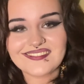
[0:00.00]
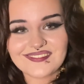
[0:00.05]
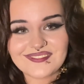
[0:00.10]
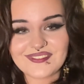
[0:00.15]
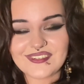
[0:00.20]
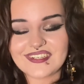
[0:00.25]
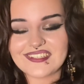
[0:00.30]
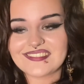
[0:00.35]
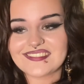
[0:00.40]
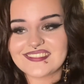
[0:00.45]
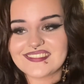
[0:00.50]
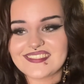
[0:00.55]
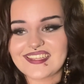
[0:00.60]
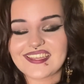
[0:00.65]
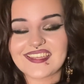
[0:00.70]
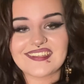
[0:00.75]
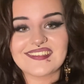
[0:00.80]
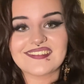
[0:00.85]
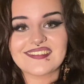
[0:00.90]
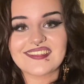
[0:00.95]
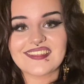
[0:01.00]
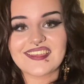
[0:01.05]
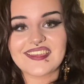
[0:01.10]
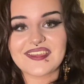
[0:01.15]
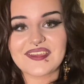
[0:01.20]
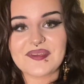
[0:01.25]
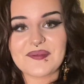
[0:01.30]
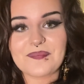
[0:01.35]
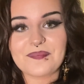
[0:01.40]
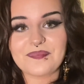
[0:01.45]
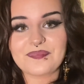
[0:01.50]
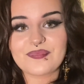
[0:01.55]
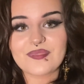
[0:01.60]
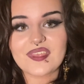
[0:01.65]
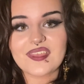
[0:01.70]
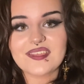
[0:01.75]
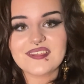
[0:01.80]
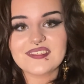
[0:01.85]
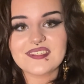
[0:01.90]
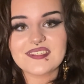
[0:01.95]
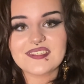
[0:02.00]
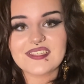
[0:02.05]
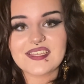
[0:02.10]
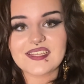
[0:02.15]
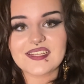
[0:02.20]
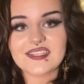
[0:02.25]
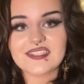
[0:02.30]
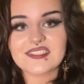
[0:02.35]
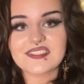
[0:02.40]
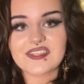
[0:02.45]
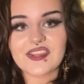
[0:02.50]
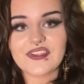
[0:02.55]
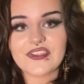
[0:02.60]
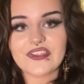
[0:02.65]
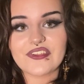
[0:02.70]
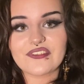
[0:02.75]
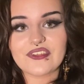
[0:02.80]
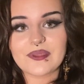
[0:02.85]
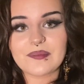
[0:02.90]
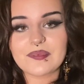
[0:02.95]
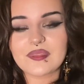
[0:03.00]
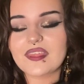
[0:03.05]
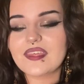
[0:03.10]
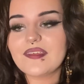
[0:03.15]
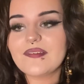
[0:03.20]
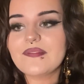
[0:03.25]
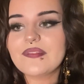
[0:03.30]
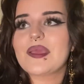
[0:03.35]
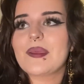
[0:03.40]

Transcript: Really sticking to the English stereotype there.